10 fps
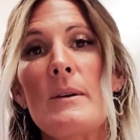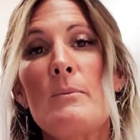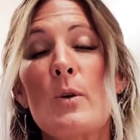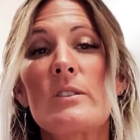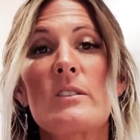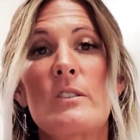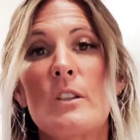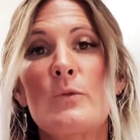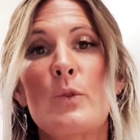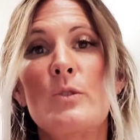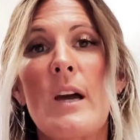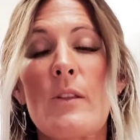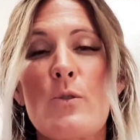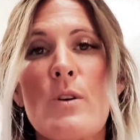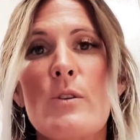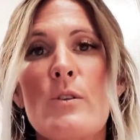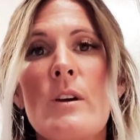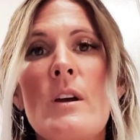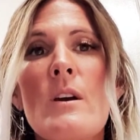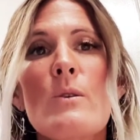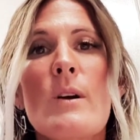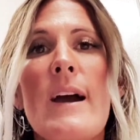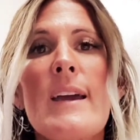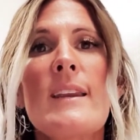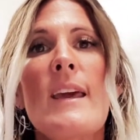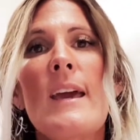more successful down the road, right?